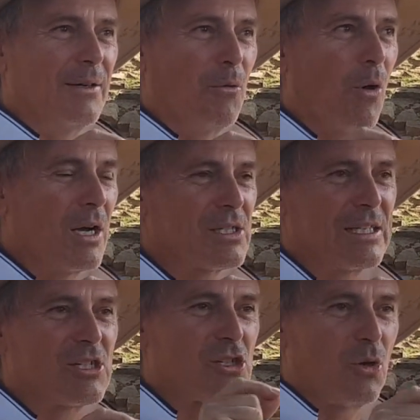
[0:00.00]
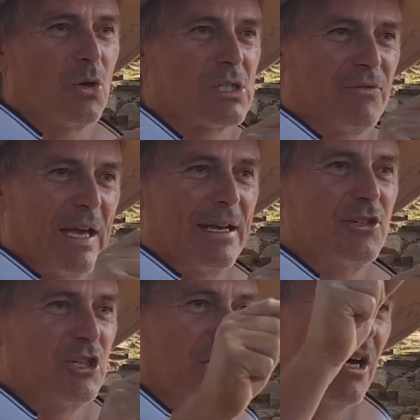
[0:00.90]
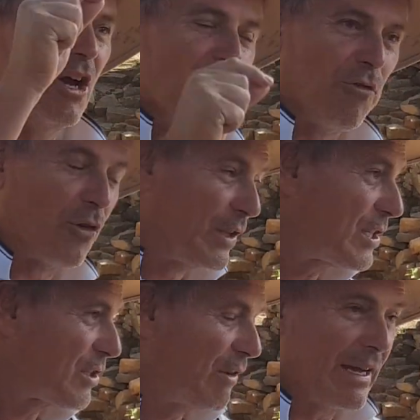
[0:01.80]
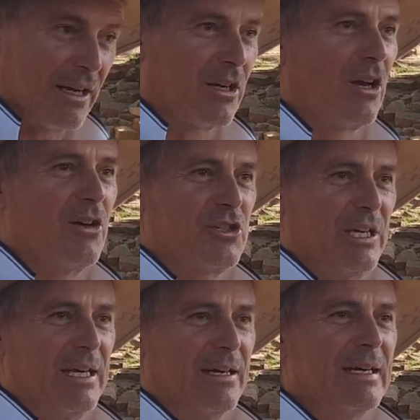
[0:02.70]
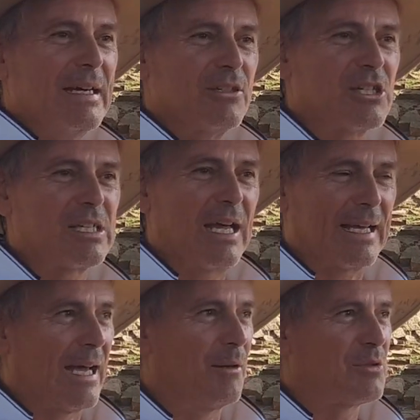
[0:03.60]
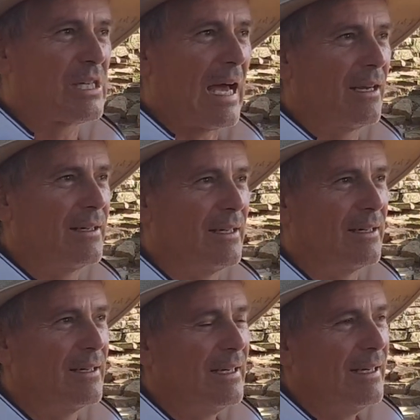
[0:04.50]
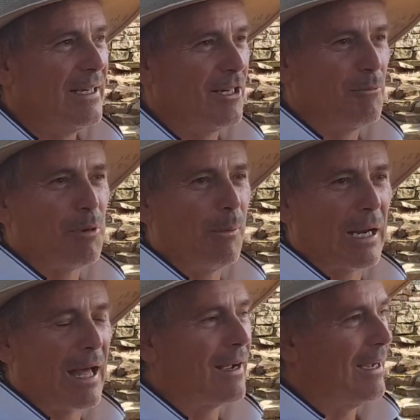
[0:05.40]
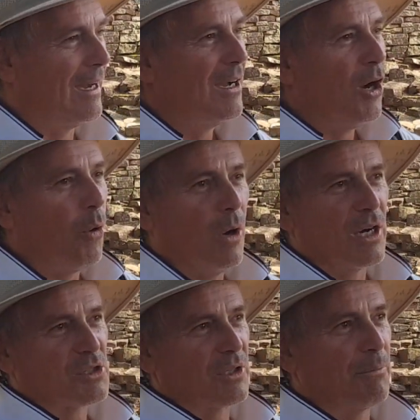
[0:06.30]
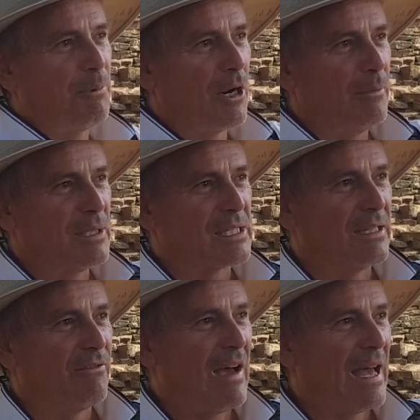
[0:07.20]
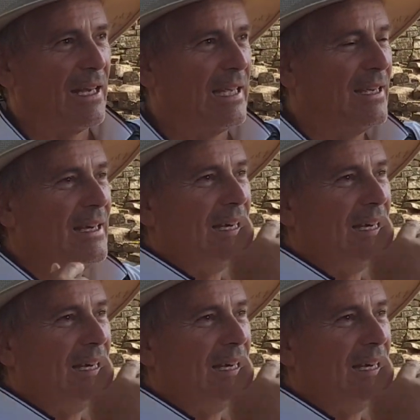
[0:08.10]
was the source of energy for this great enclosure here. Just like Adam's calendar in Mpumalanga works with the pyramids in the valley,